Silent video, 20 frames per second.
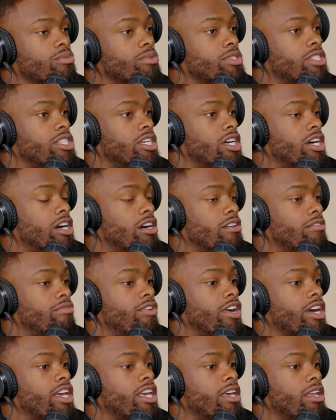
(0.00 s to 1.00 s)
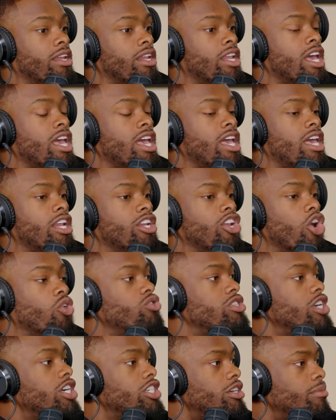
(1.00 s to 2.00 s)
was the fucking
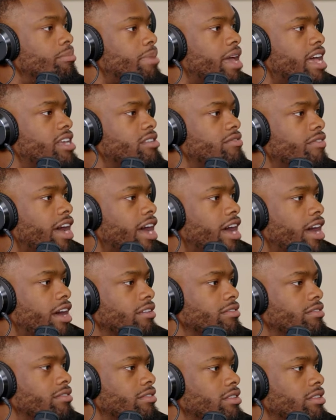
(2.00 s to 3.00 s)
don't touch them past 5.